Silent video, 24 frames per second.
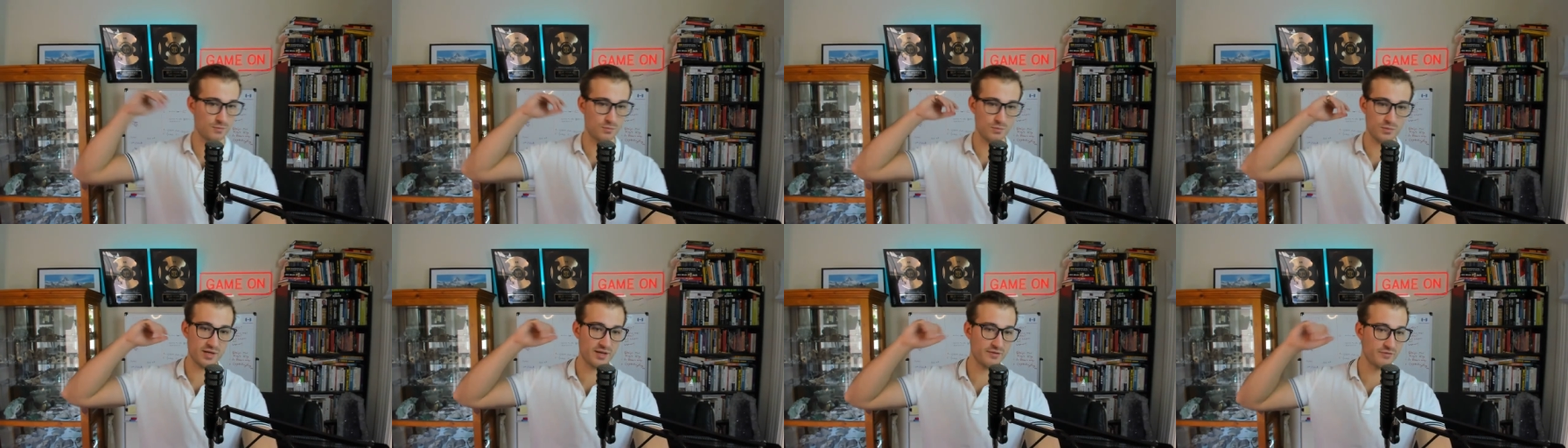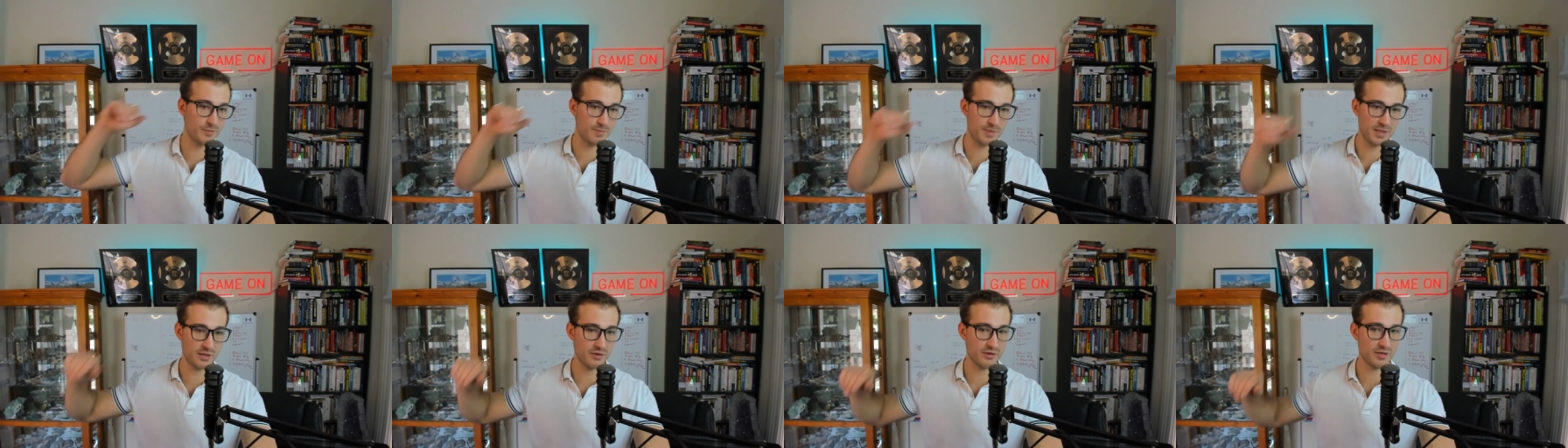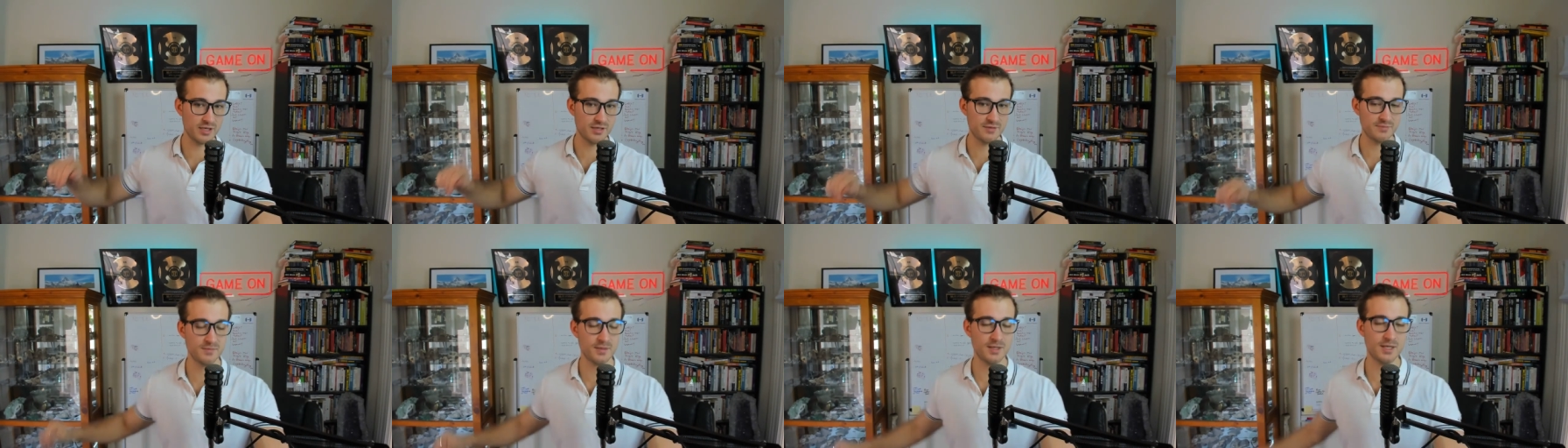whatever
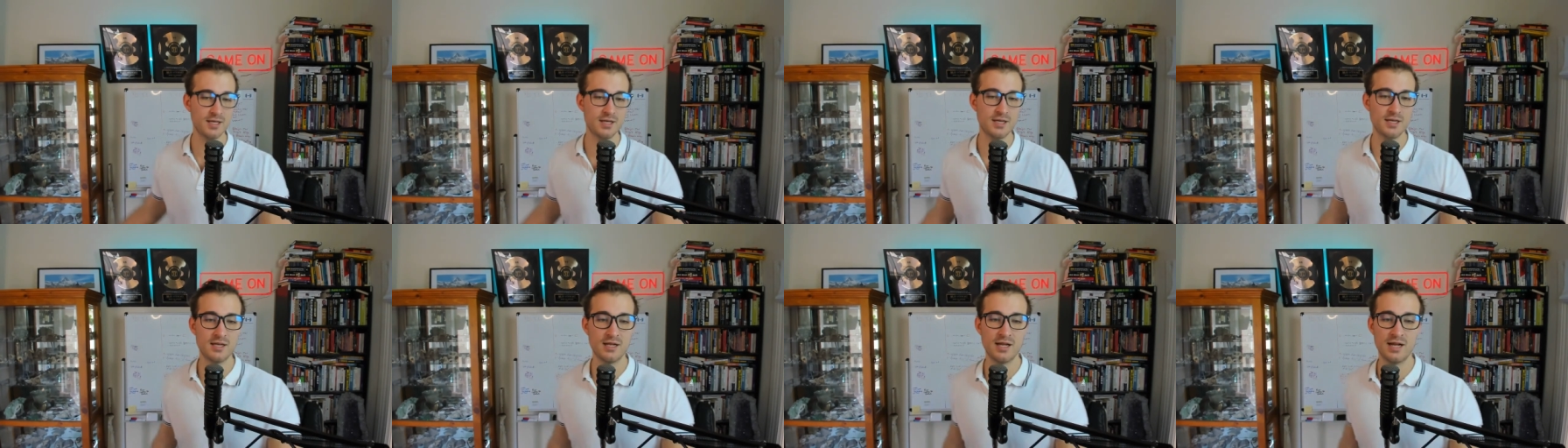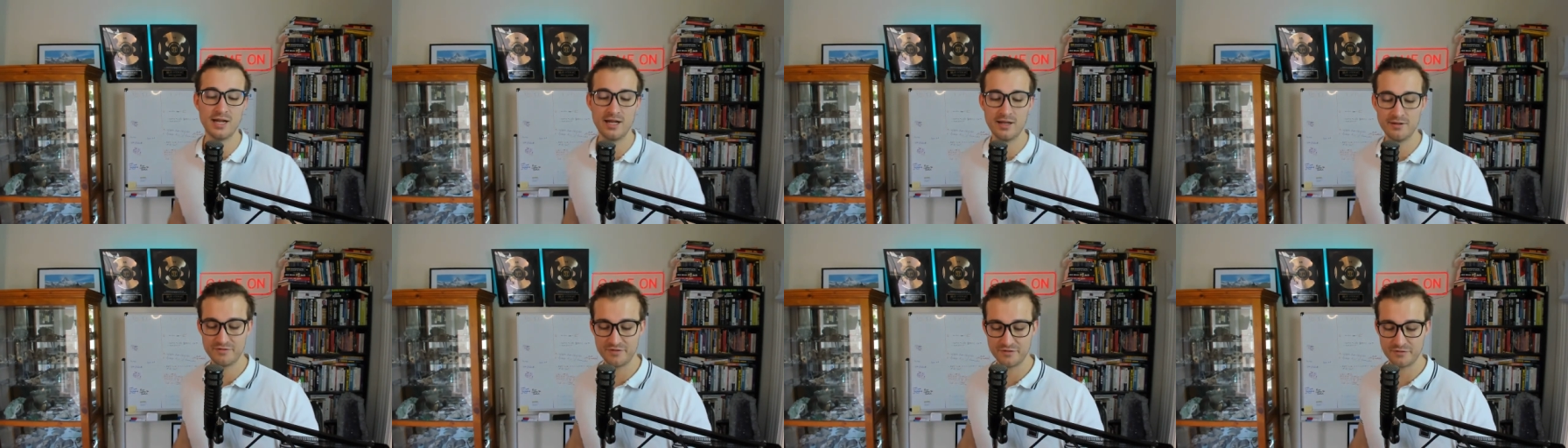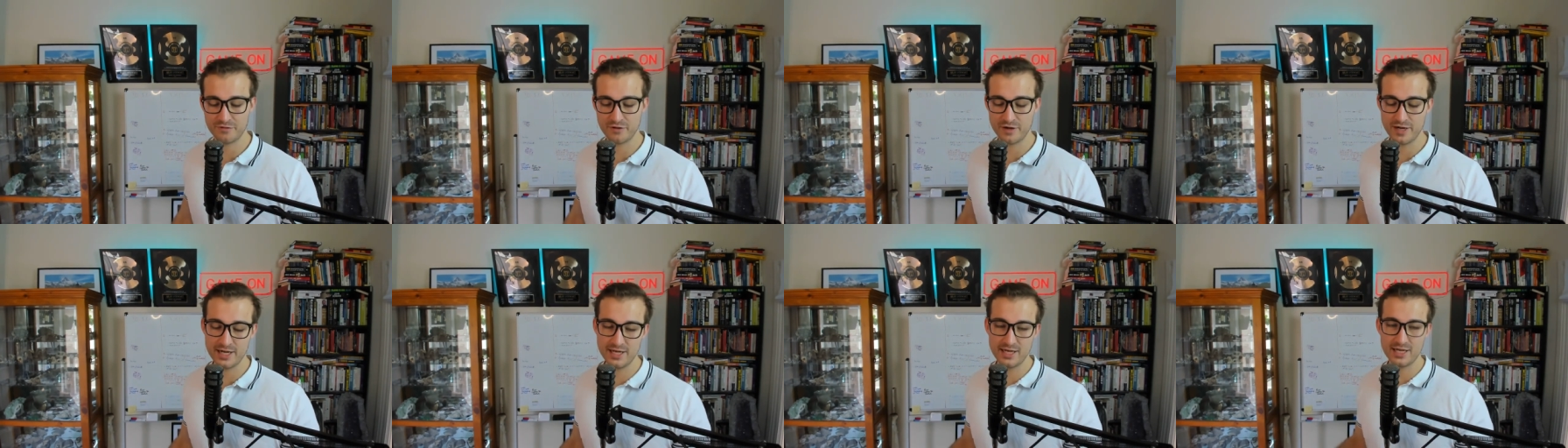period uh, for
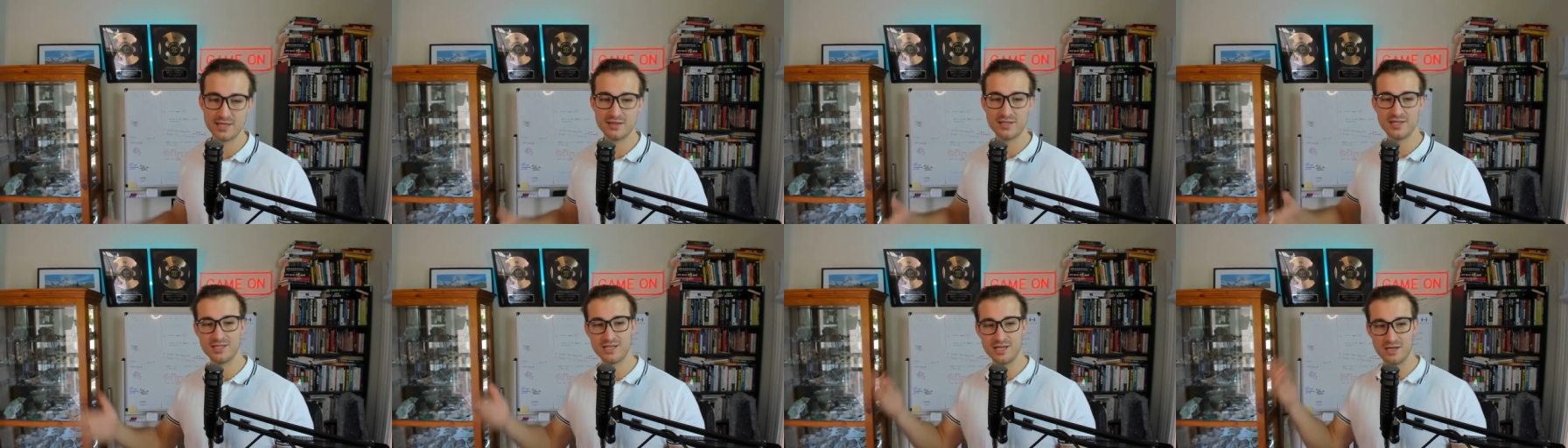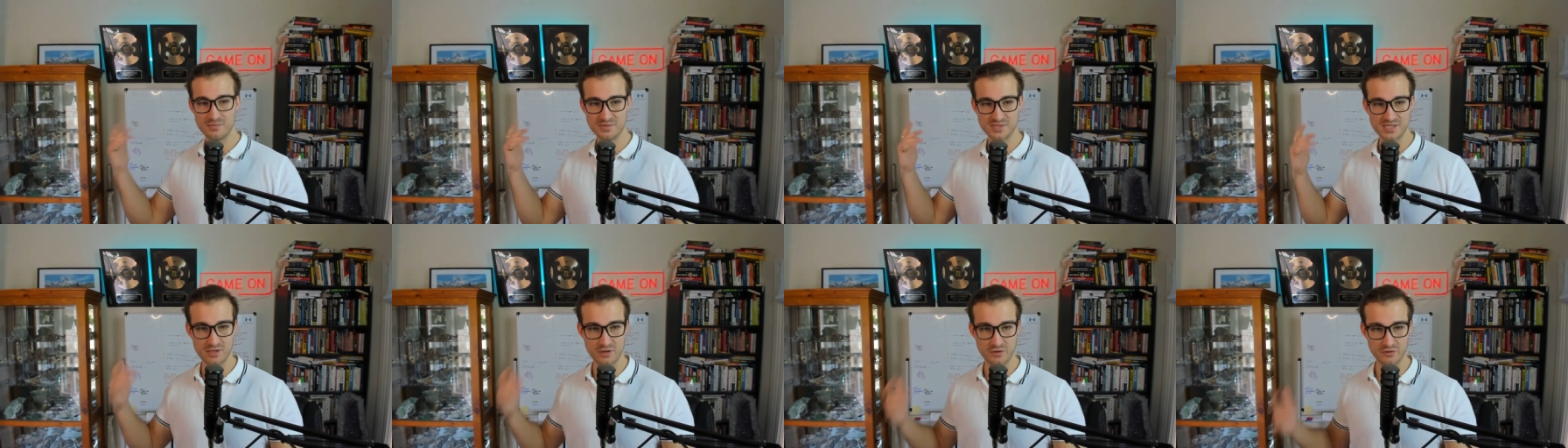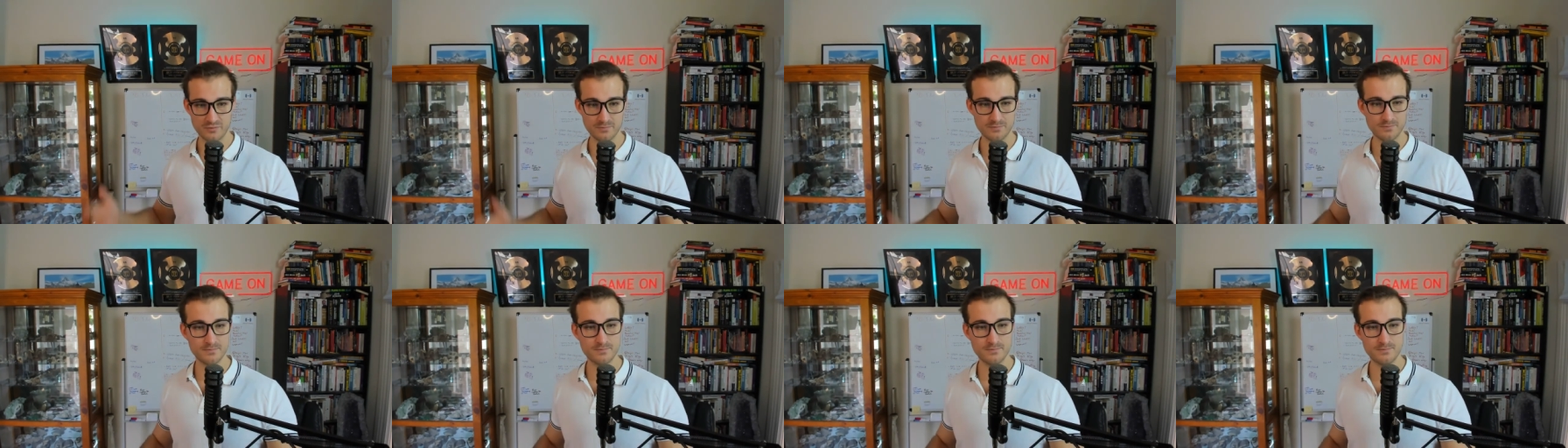free, and then you upsell
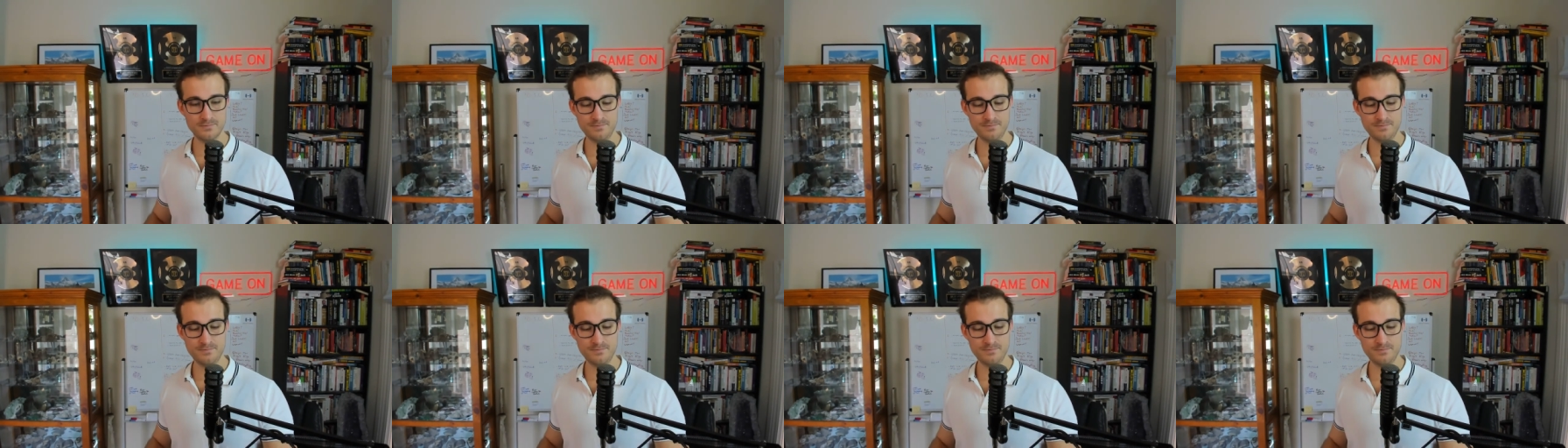them.